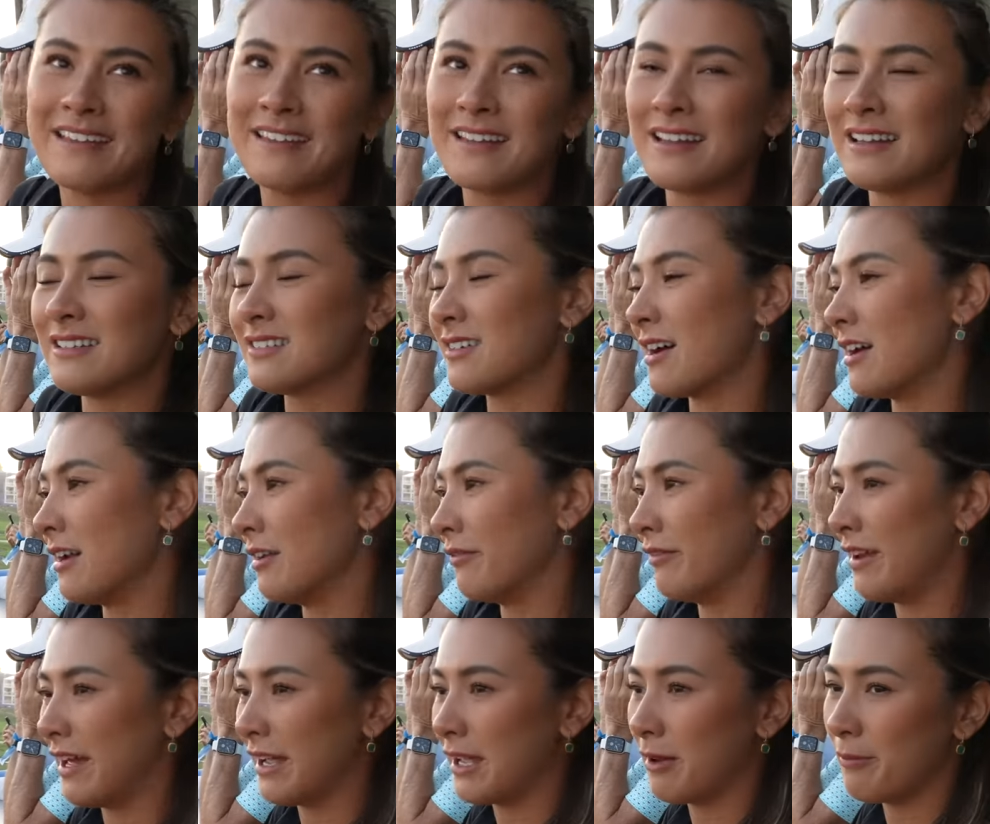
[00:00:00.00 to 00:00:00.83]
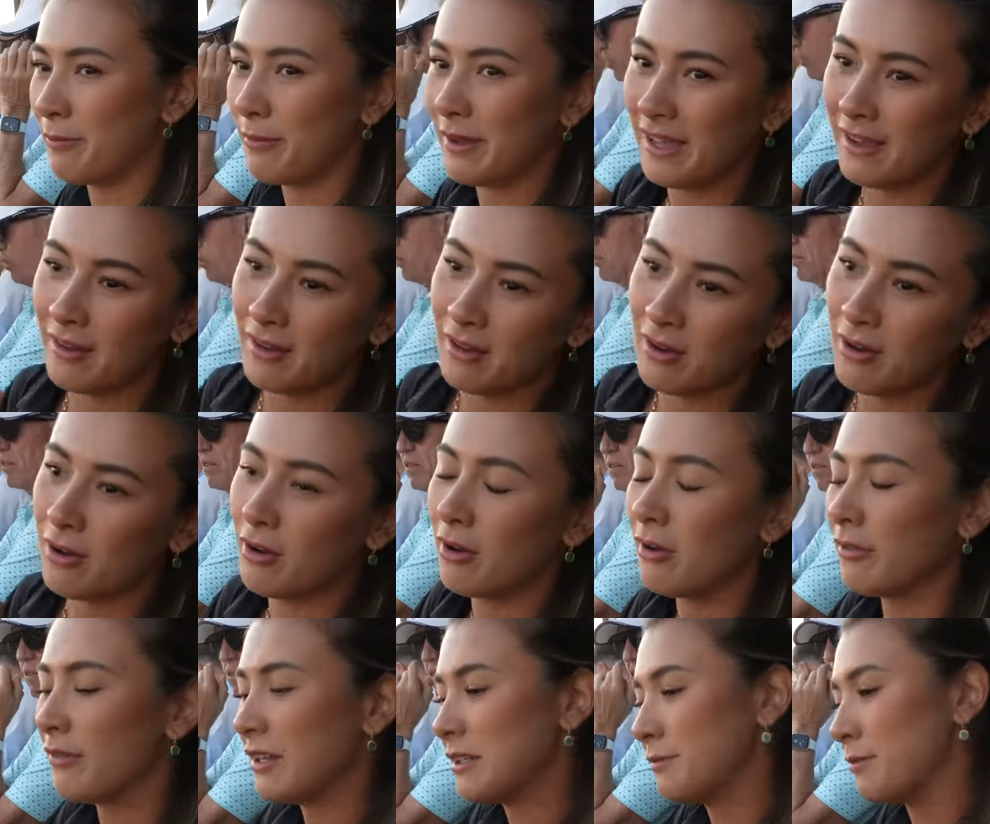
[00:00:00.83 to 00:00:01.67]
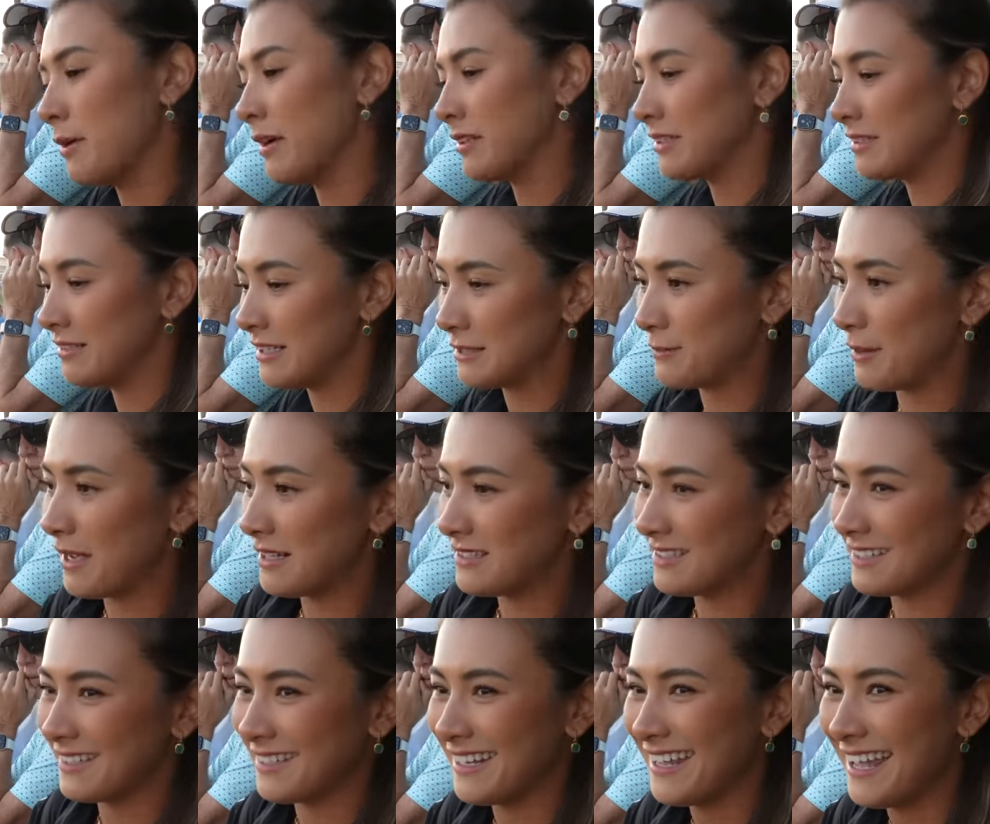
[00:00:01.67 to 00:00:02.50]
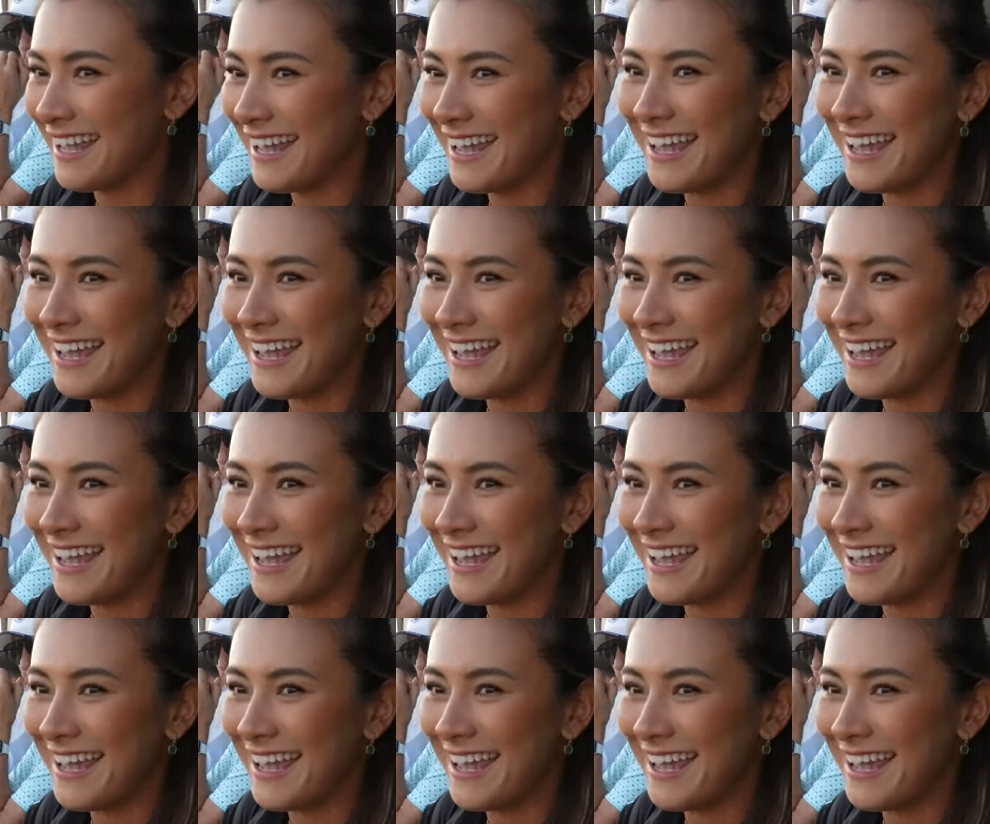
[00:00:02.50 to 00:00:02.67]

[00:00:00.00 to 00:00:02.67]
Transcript: and it's kind of like a bit, oh, this person,